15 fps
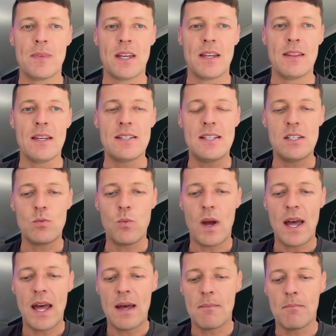this is
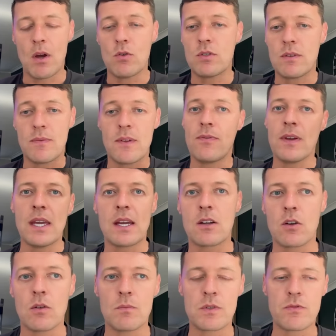where most of the fear
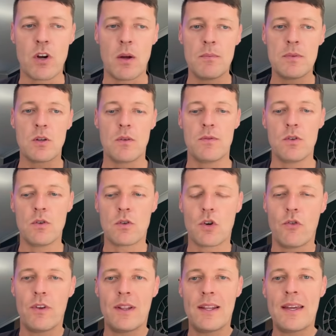comes from. So if you're
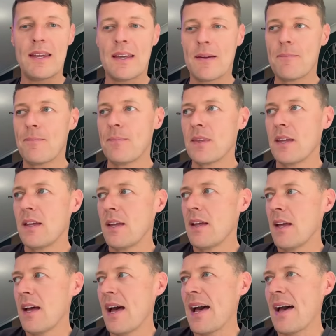currently
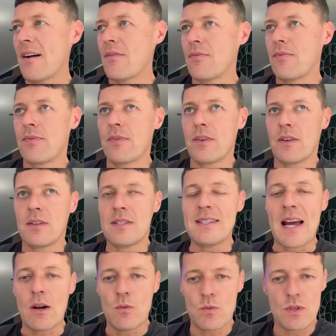have
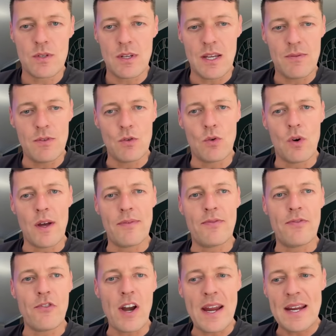doubts, if you're
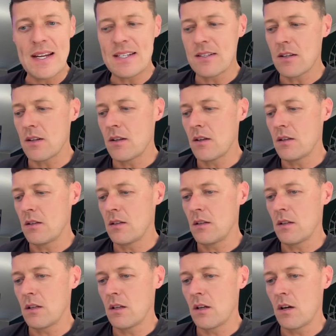afraid
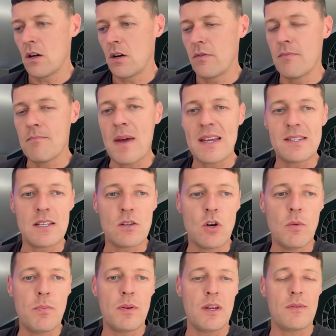of messing
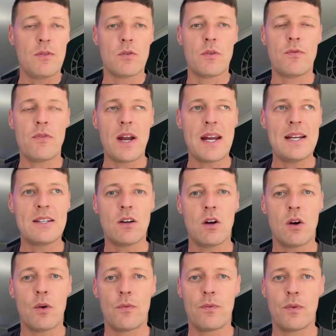up, if you're afraid
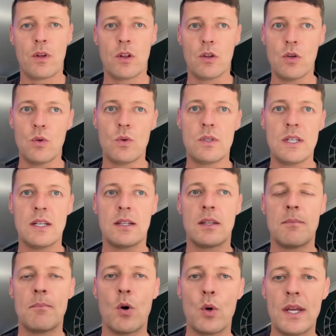of losing the
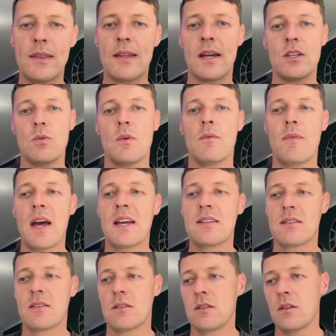money that you
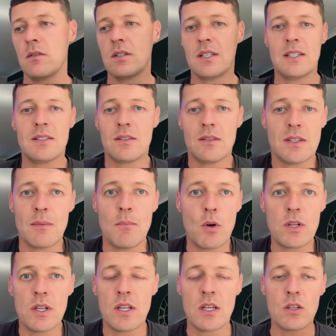invest, it's the
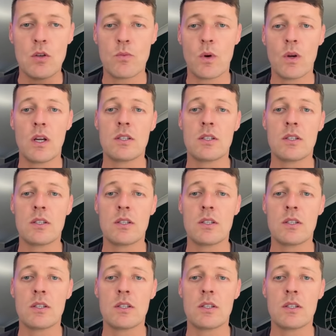money that you worked